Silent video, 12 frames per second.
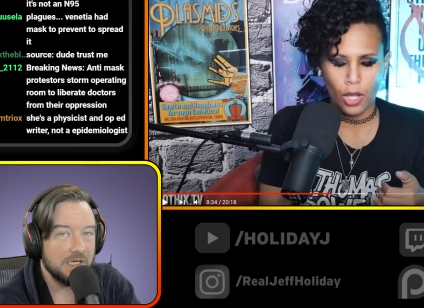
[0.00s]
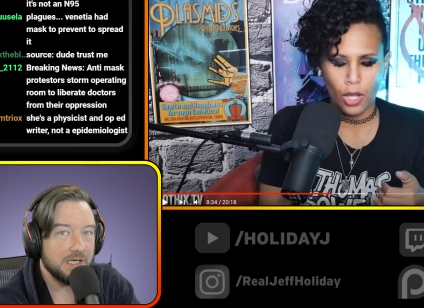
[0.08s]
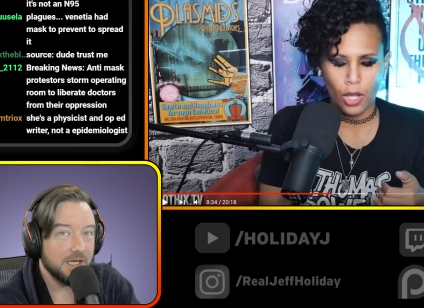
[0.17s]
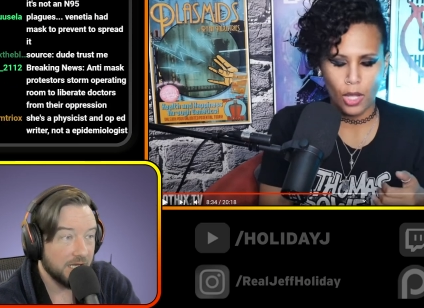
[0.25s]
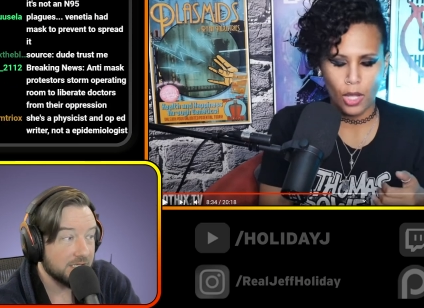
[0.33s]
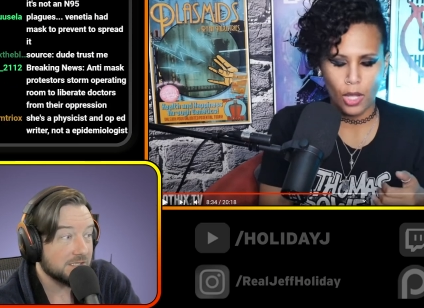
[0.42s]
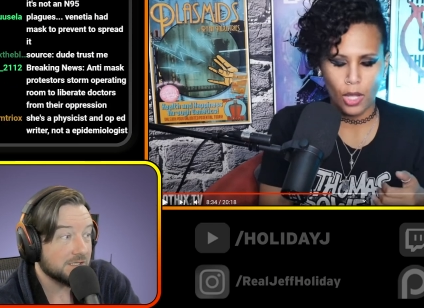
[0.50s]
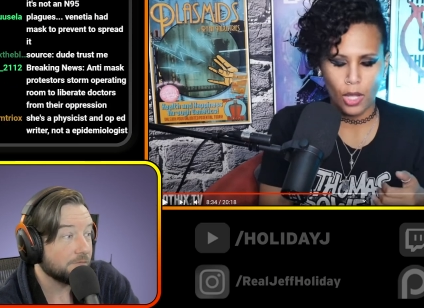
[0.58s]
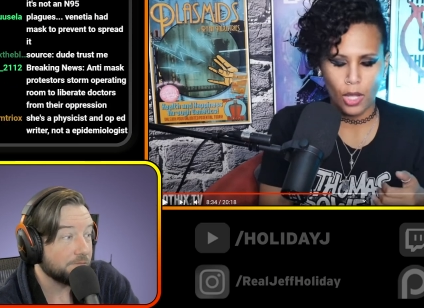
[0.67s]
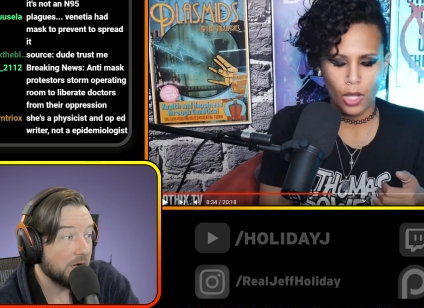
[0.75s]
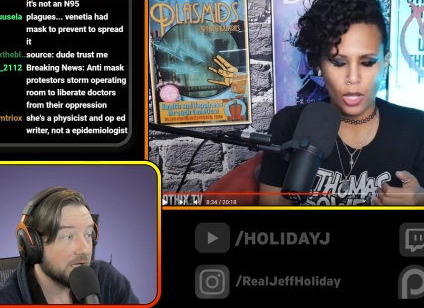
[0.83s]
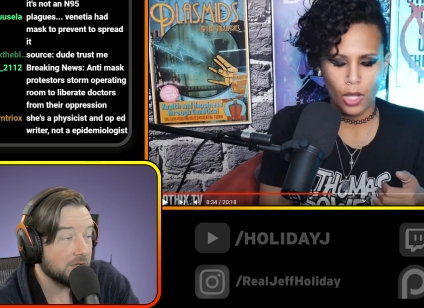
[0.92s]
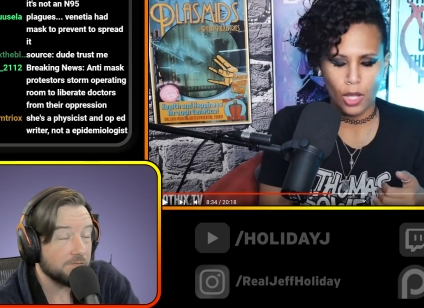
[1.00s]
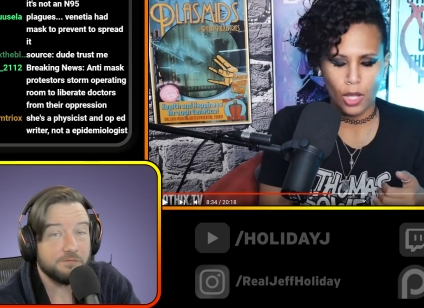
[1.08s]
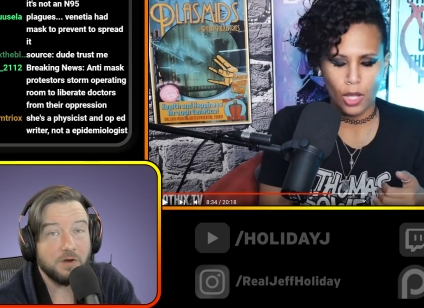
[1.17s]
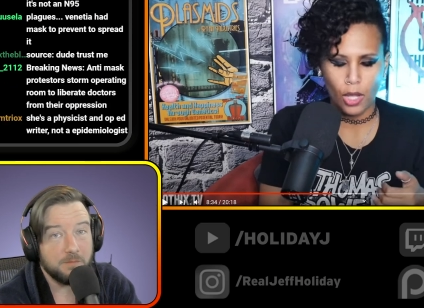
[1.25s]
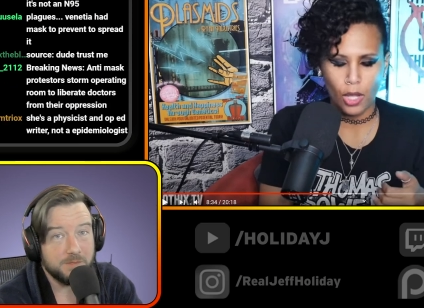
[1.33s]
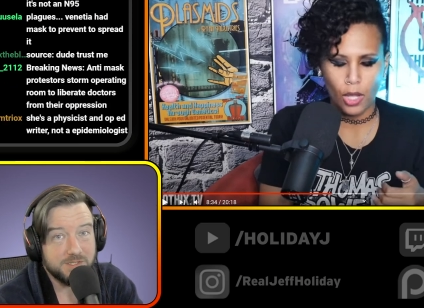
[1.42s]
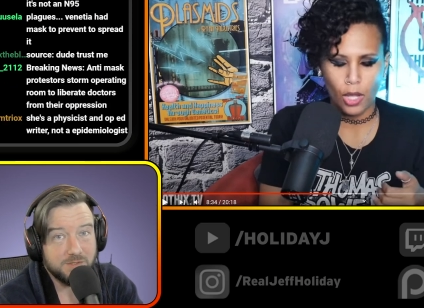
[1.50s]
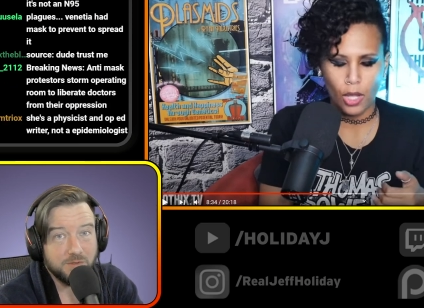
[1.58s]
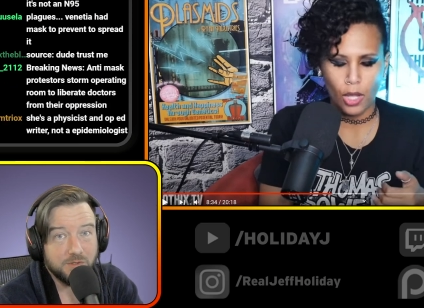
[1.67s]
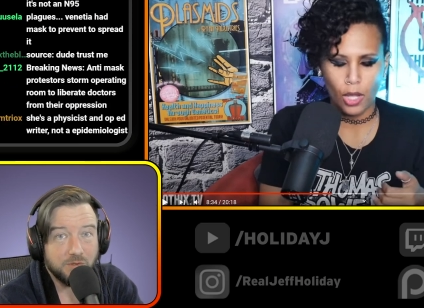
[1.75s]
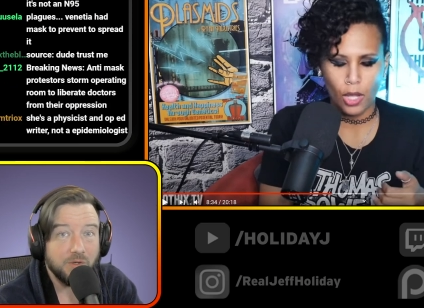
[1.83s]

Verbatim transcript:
Speaker 1: it's the fucking pharmaceutical